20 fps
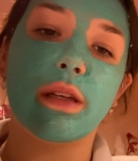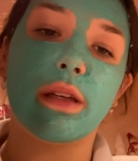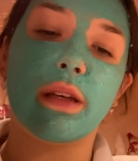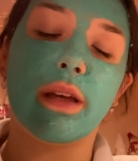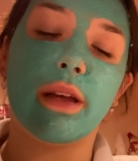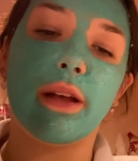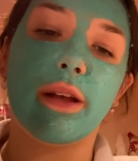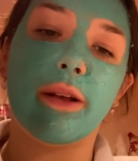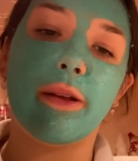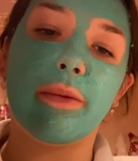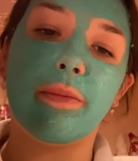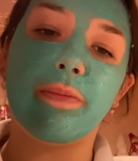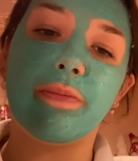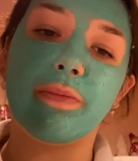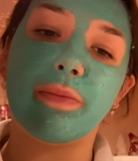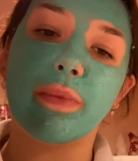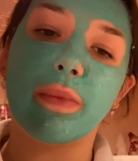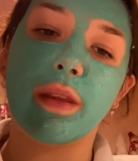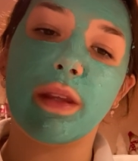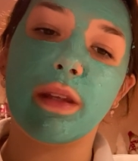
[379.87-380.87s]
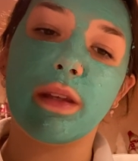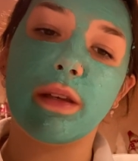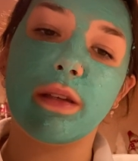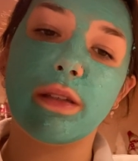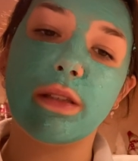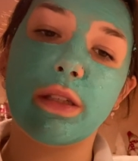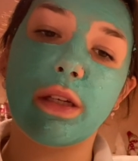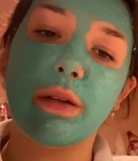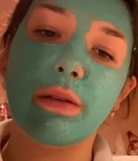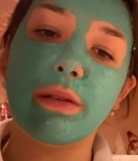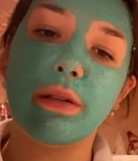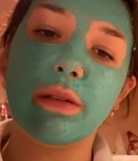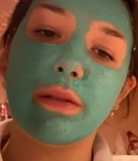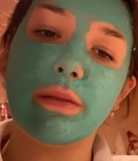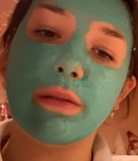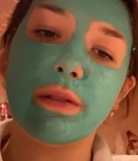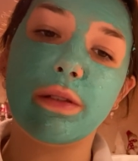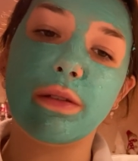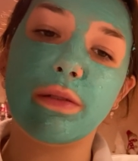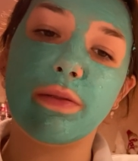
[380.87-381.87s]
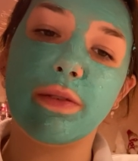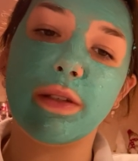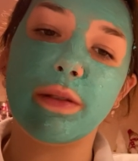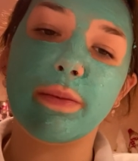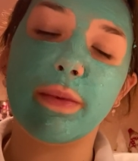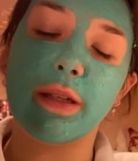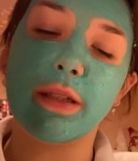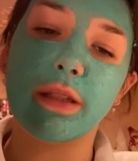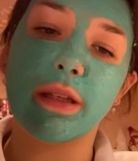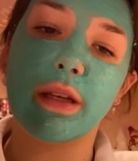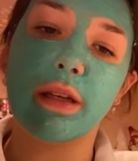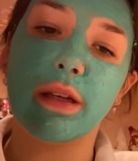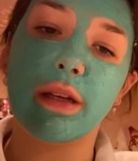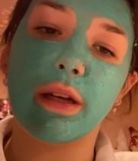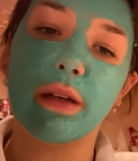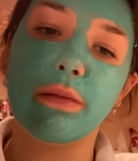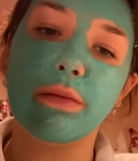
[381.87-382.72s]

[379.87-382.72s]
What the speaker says: Shower, we'll do face mask, skincare.